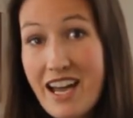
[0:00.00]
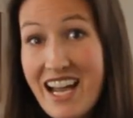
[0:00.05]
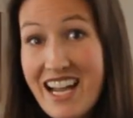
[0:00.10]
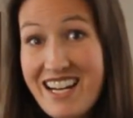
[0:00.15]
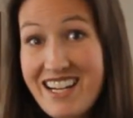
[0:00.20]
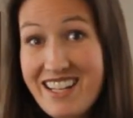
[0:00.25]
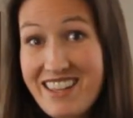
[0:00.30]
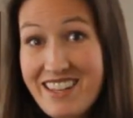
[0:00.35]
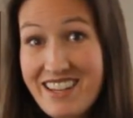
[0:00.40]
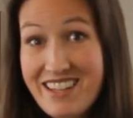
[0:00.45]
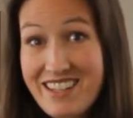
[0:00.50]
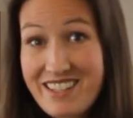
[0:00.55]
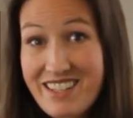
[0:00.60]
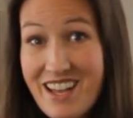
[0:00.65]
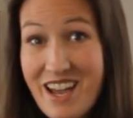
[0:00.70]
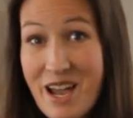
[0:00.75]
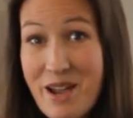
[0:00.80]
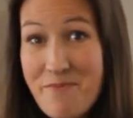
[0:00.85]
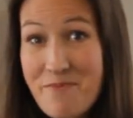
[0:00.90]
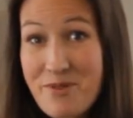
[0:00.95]
I did this.
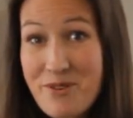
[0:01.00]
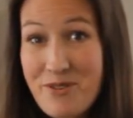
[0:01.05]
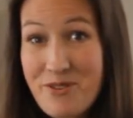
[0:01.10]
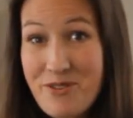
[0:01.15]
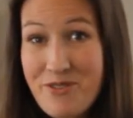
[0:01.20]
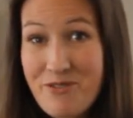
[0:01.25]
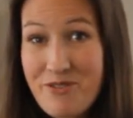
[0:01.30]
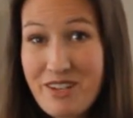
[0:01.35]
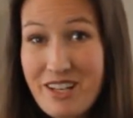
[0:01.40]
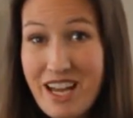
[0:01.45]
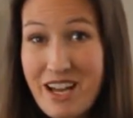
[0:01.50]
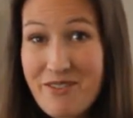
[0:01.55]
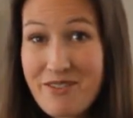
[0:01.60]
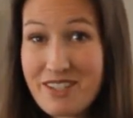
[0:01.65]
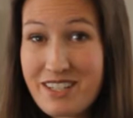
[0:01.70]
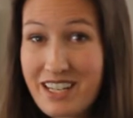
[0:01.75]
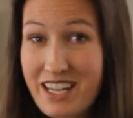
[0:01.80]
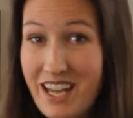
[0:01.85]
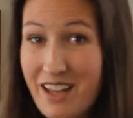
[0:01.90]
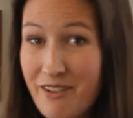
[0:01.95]
I
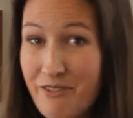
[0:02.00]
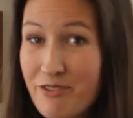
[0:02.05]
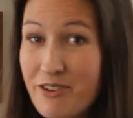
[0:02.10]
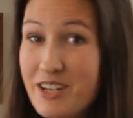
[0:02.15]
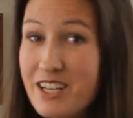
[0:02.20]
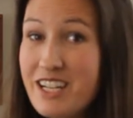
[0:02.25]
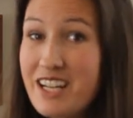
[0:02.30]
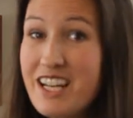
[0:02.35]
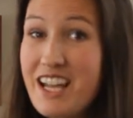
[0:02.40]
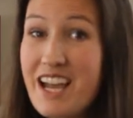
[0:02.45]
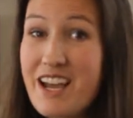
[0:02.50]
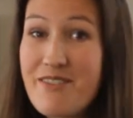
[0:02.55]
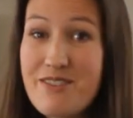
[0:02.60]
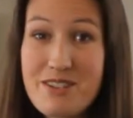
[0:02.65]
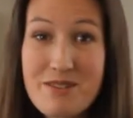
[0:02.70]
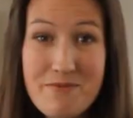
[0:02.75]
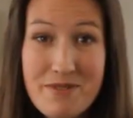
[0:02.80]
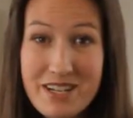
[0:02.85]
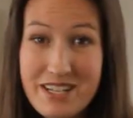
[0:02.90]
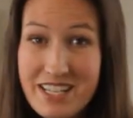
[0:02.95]
was in California, I
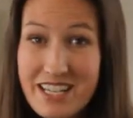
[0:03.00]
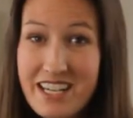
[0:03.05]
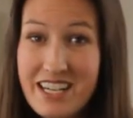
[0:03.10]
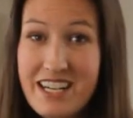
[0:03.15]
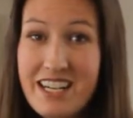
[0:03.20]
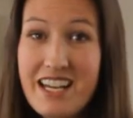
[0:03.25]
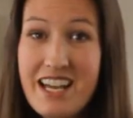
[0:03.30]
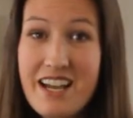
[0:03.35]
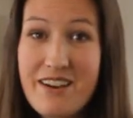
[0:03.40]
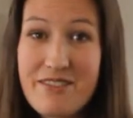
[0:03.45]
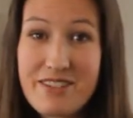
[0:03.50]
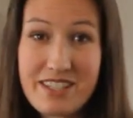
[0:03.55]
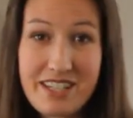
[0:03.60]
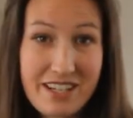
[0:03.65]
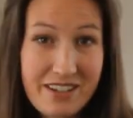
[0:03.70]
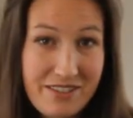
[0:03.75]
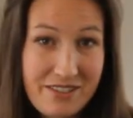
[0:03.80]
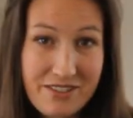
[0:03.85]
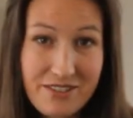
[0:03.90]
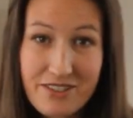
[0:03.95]
was in Montana, I was in
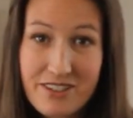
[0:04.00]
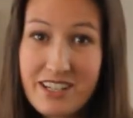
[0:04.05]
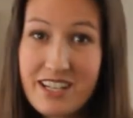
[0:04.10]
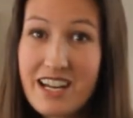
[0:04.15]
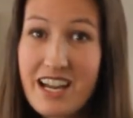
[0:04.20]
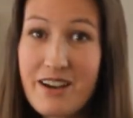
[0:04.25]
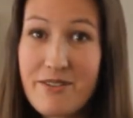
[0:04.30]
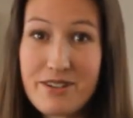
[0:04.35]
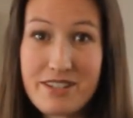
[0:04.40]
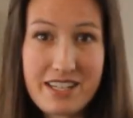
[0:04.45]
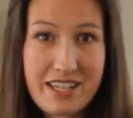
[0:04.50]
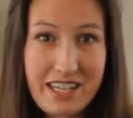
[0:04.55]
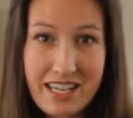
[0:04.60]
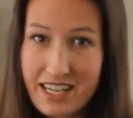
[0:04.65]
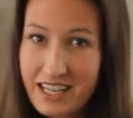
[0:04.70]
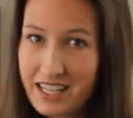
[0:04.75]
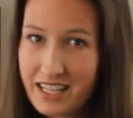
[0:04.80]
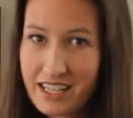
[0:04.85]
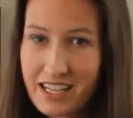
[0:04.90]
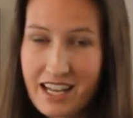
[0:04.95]
Arizona, I was
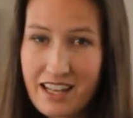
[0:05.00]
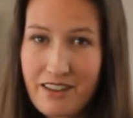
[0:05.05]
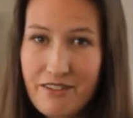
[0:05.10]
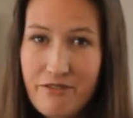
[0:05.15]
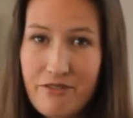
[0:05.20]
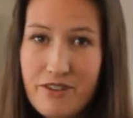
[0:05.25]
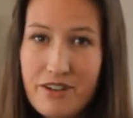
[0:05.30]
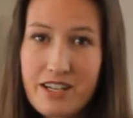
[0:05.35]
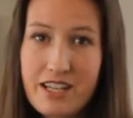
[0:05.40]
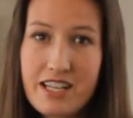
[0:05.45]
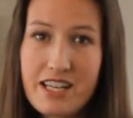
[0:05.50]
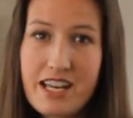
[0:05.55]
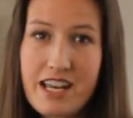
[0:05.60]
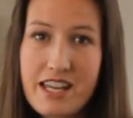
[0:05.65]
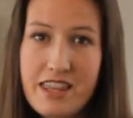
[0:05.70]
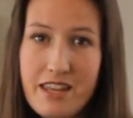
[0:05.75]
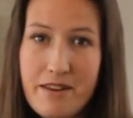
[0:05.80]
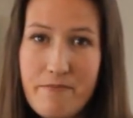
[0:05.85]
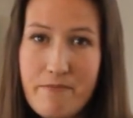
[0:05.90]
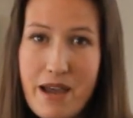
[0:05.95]
again in California,
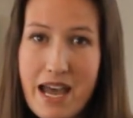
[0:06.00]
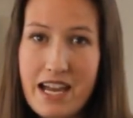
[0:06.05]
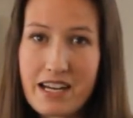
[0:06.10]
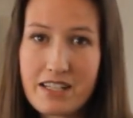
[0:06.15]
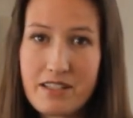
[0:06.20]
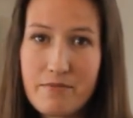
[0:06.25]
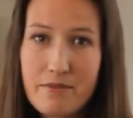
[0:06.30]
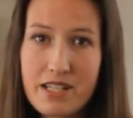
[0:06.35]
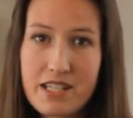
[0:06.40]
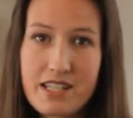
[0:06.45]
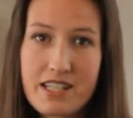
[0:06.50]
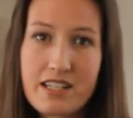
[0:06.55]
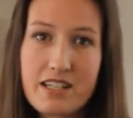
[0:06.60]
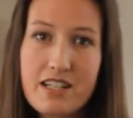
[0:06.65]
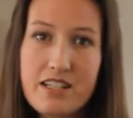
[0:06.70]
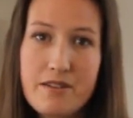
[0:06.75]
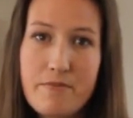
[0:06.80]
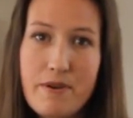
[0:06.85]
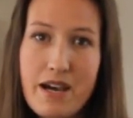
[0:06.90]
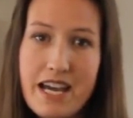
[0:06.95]
and then back to
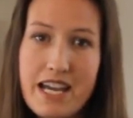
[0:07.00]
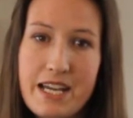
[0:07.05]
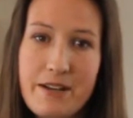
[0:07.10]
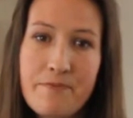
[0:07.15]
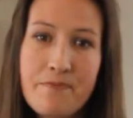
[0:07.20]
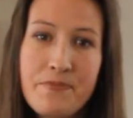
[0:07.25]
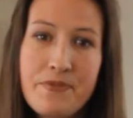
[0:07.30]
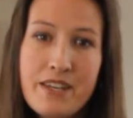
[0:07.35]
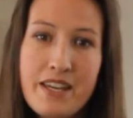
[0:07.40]
Montana to buy.